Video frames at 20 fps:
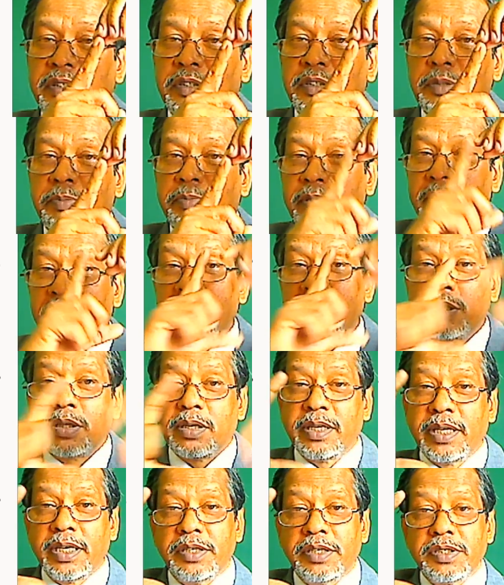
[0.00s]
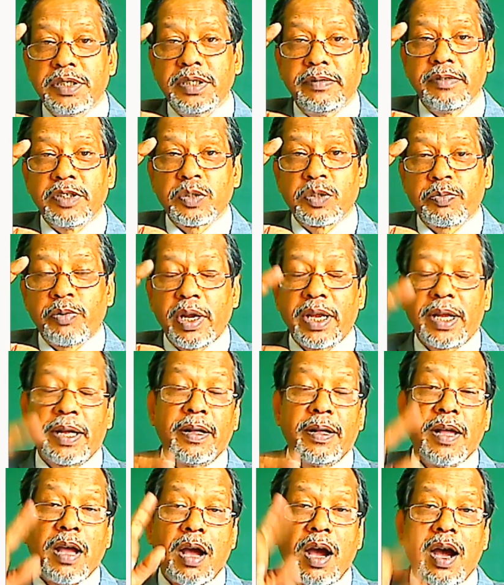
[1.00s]
into potential energy of the
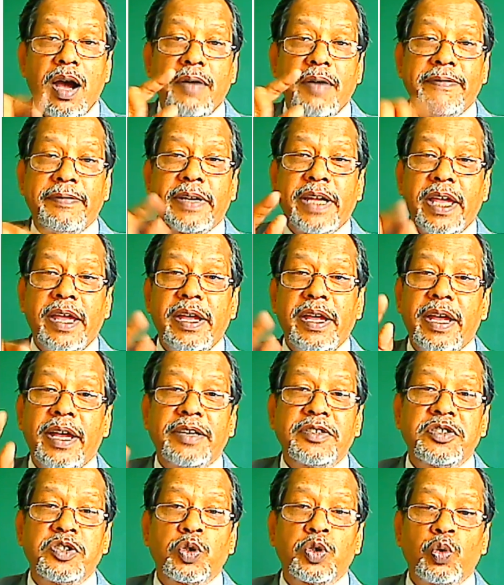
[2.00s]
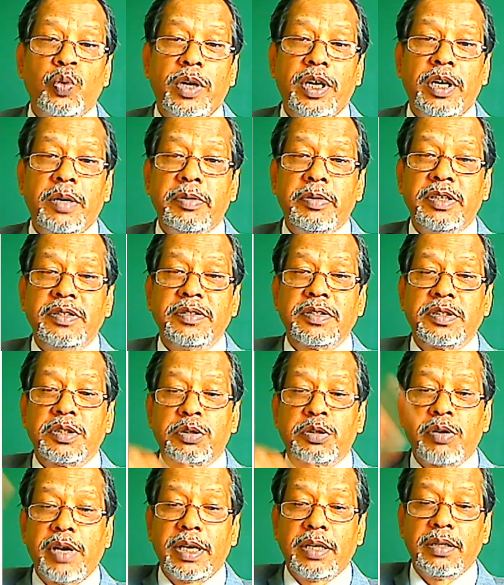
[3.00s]
spring, half kx squared, because it's a
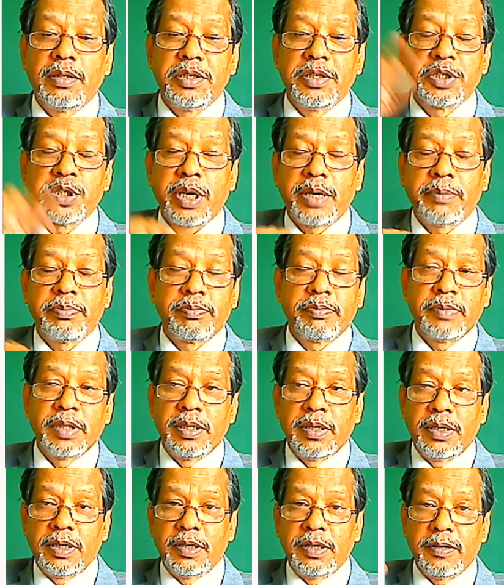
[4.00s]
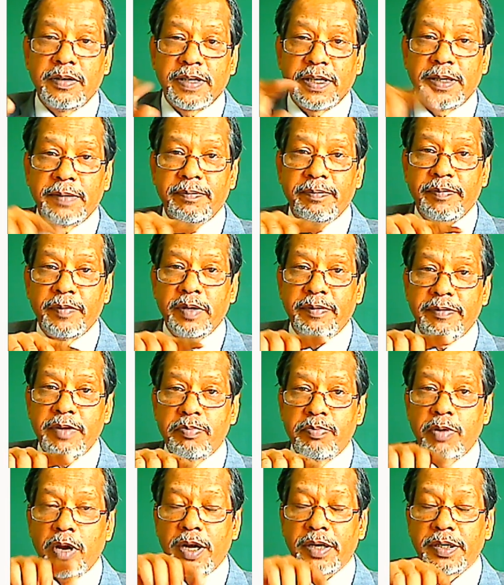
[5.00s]
triangular shape. Okay, if you
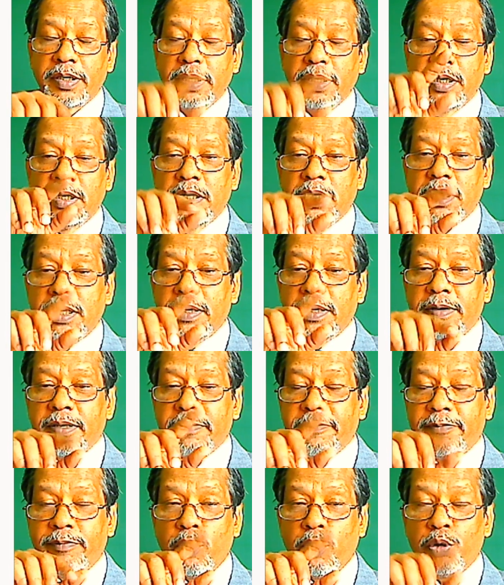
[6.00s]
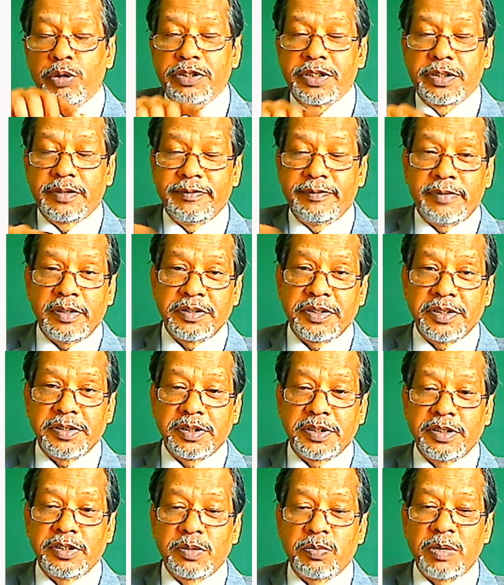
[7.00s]
plot force versus
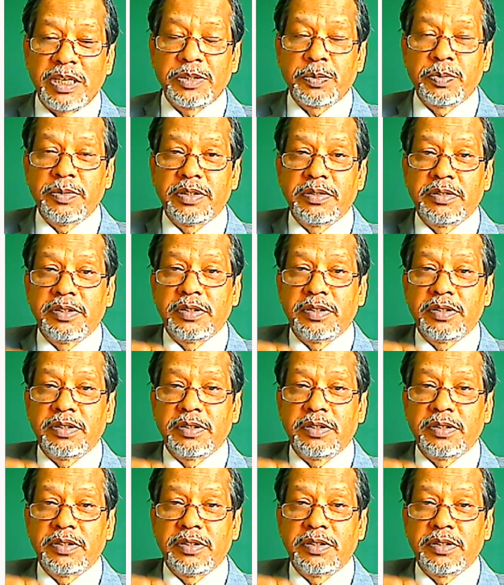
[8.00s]
displacement,